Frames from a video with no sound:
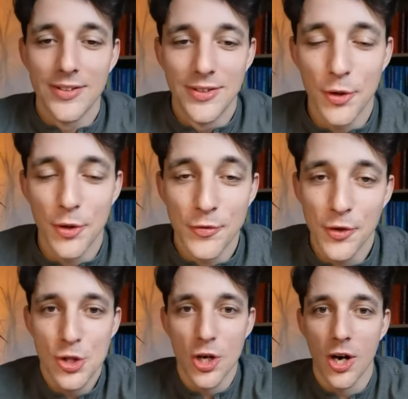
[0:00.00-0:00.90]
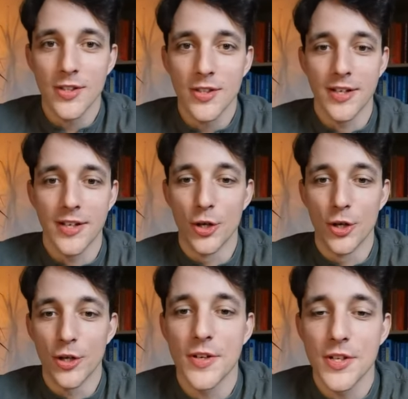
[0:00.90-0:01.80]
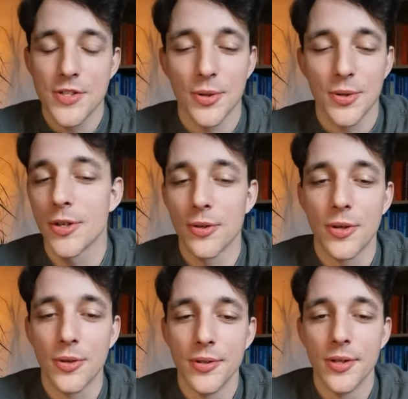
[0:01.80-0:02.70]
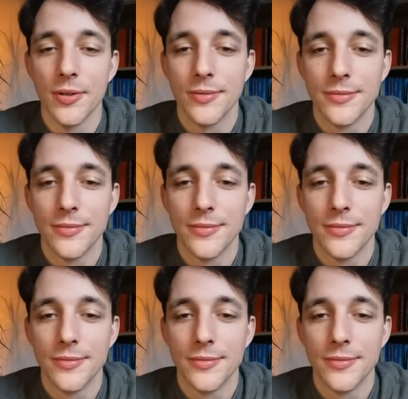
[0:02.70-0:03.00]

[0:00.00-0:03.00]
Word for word: Do you feel shocked and nervous, or you're good?